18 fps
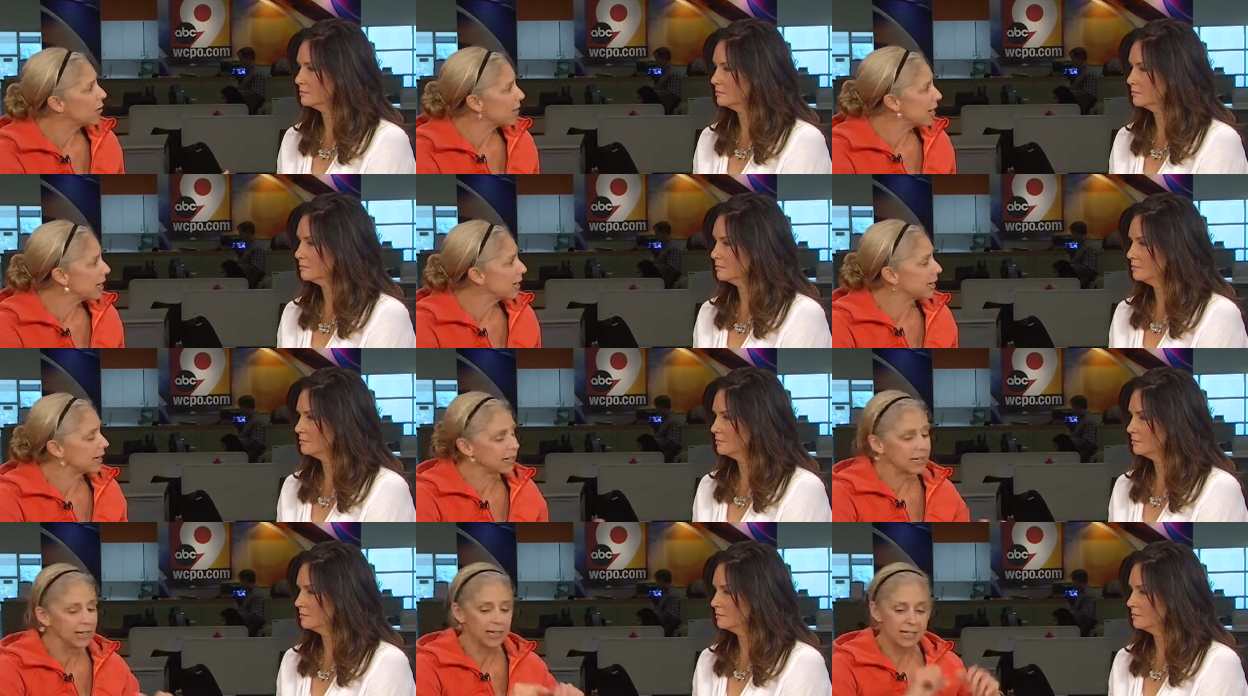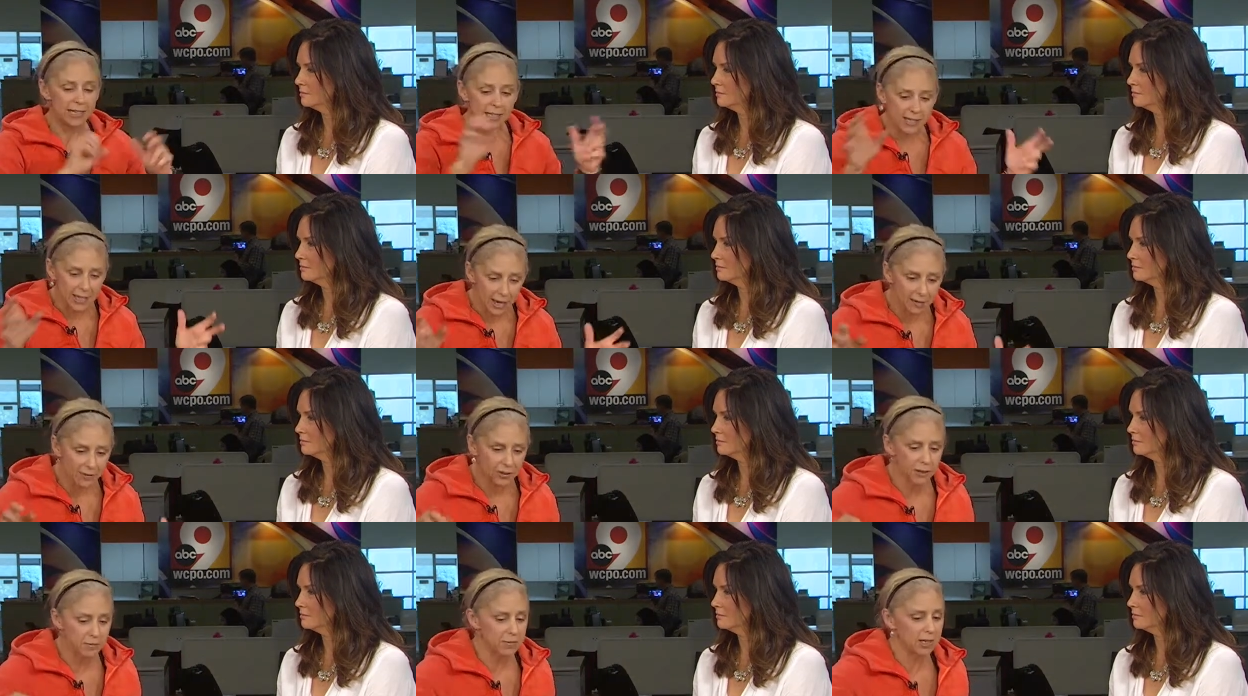Speaker 1: donate it,
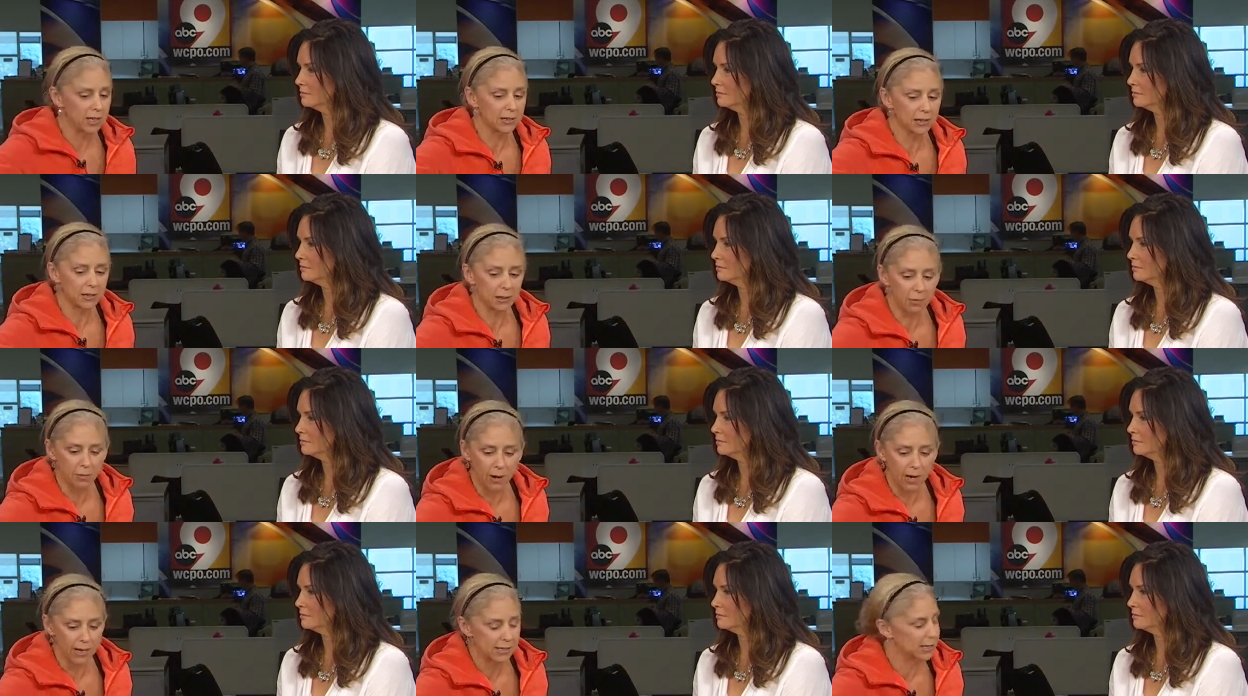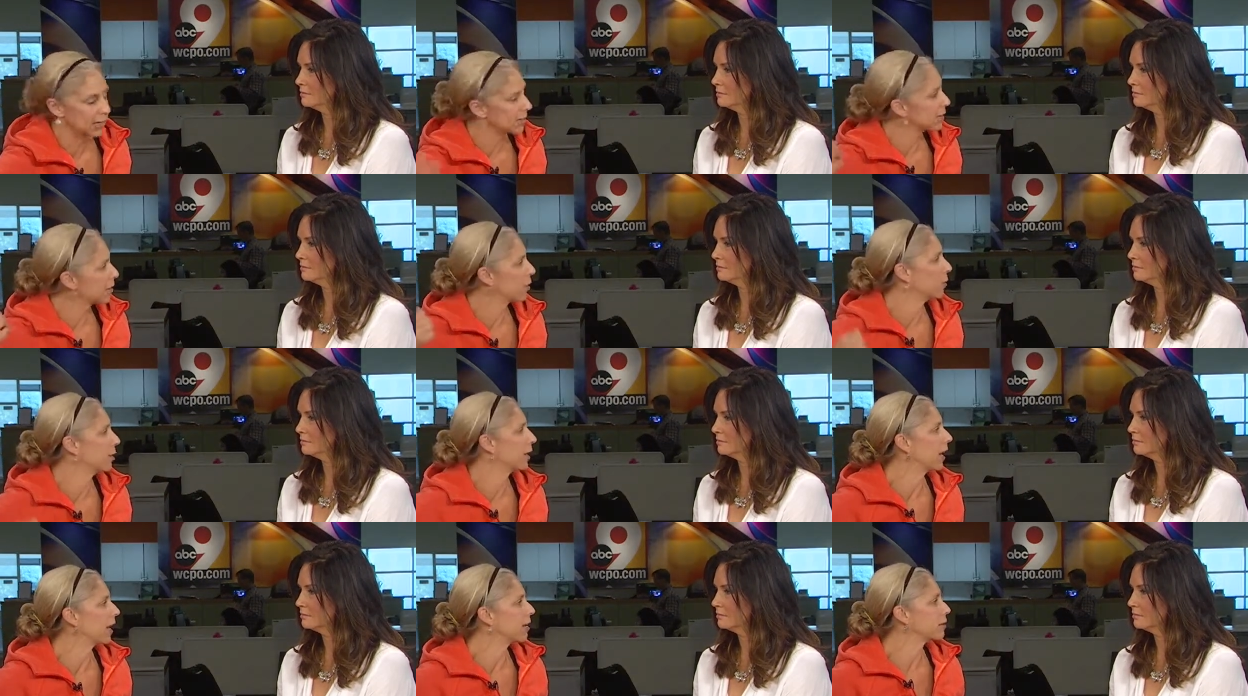save some teeth in the process, and
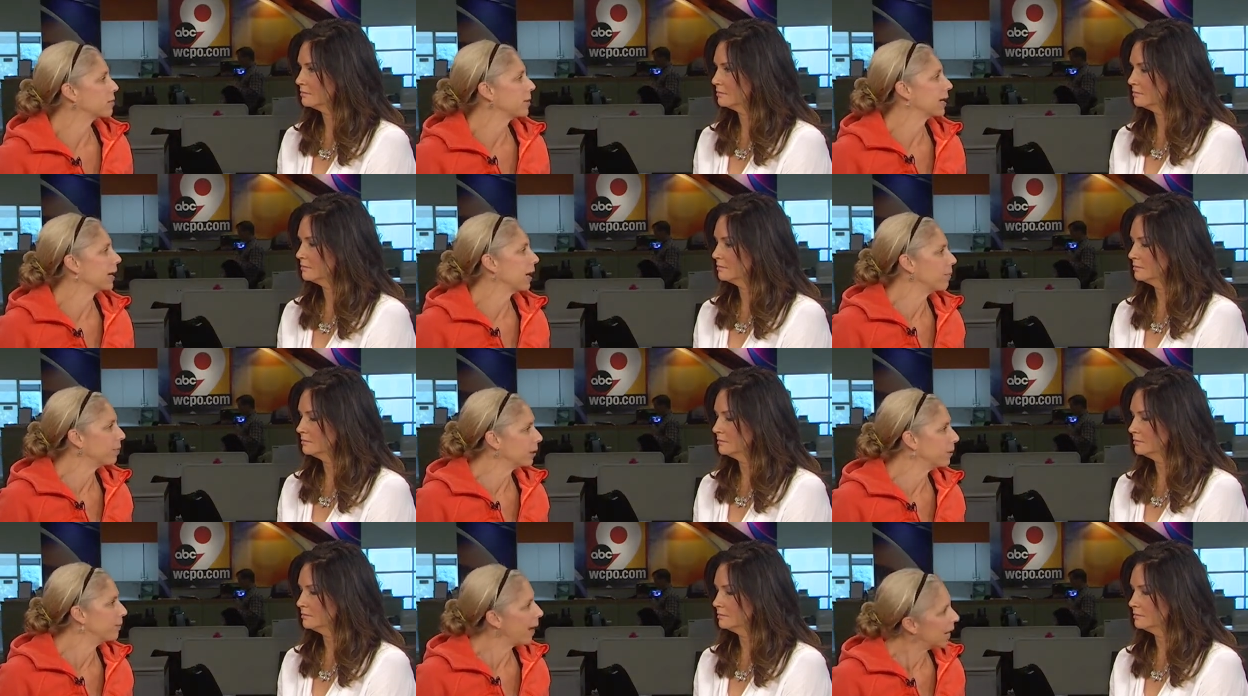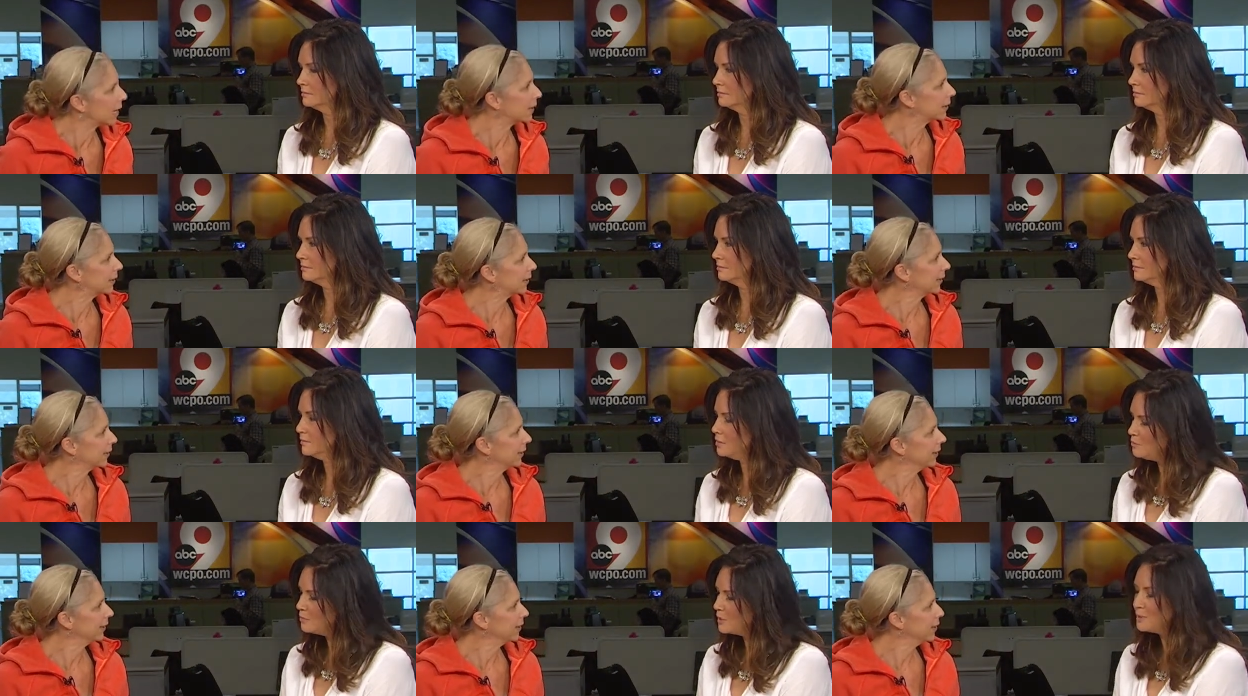only cost me a couple of bucks.
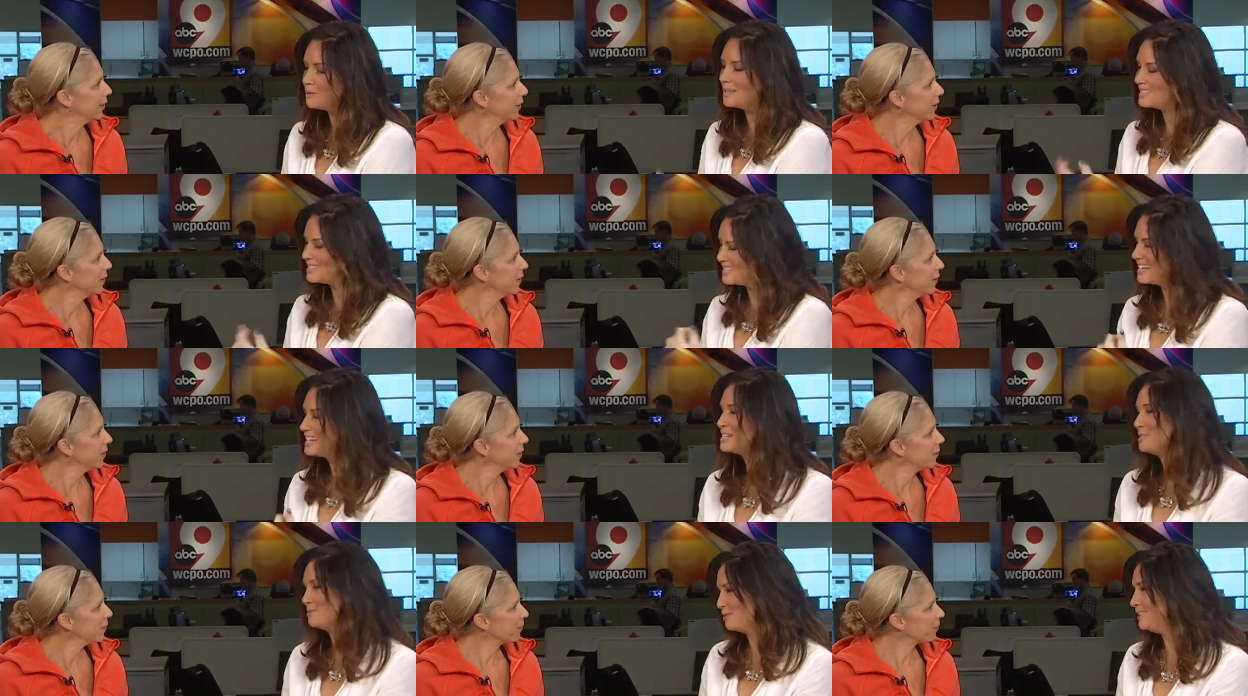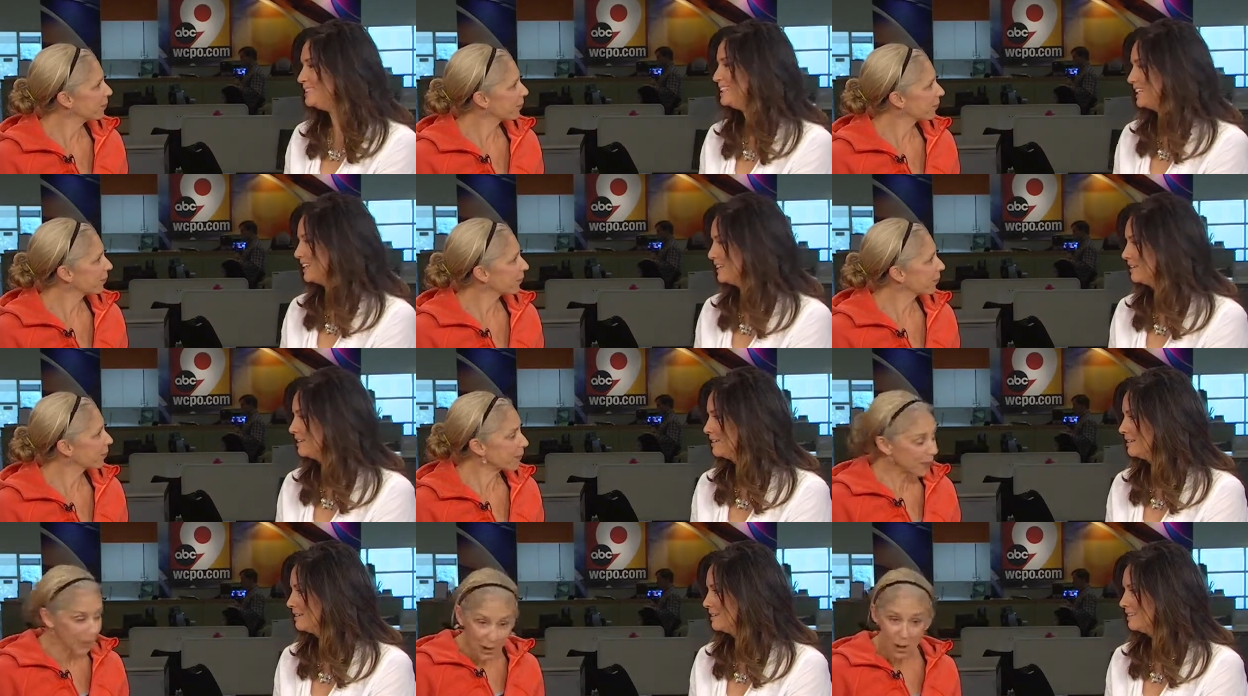
Speaker 2: You bring it by the station, we'll eat it.
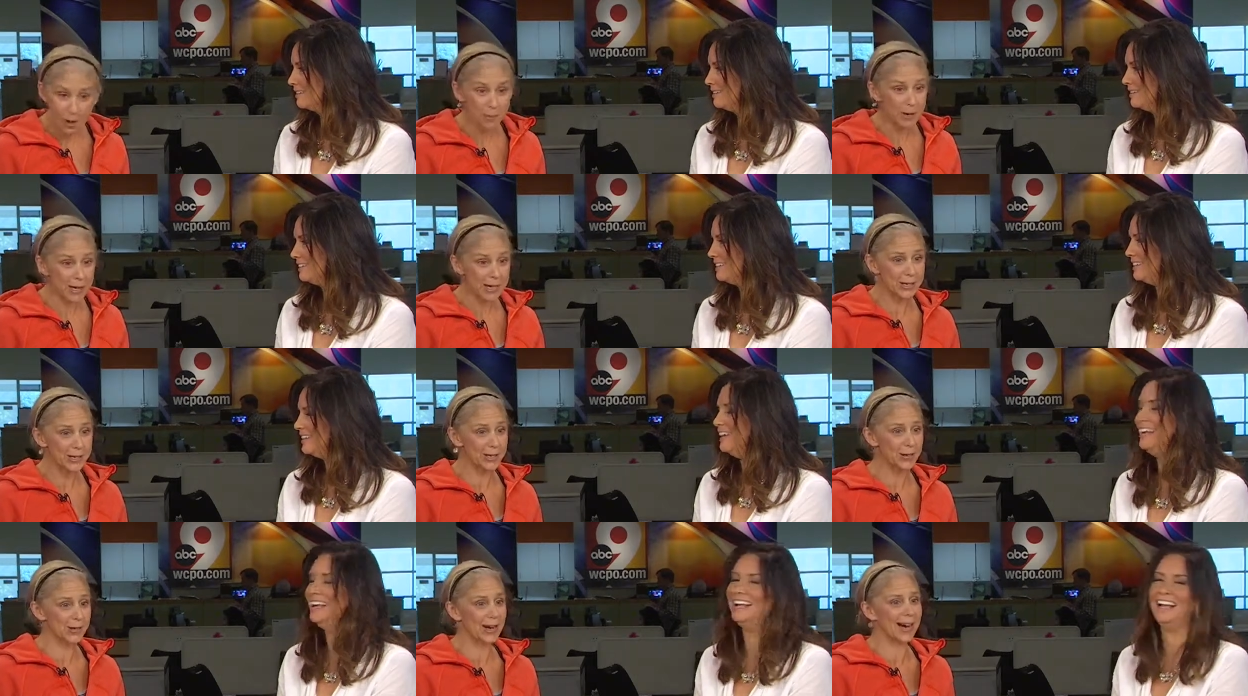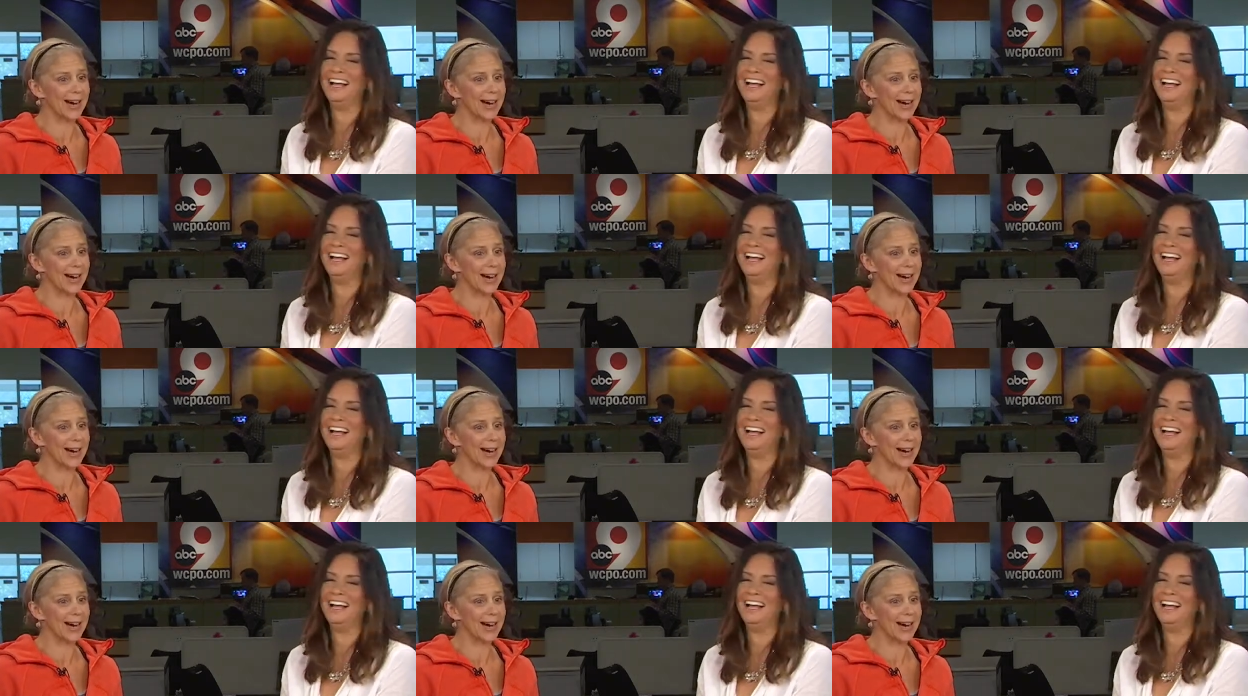I'll bring it to you